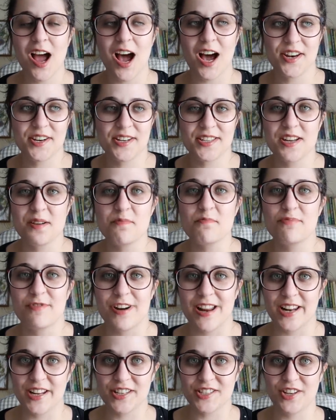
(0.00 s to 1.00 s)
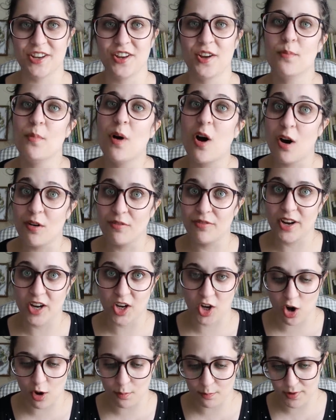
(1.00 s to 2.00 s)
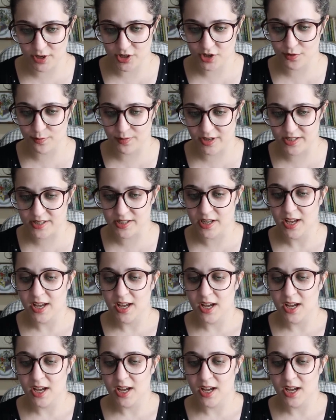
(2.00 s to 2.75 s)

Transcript: under the umbrella term of accomplishment?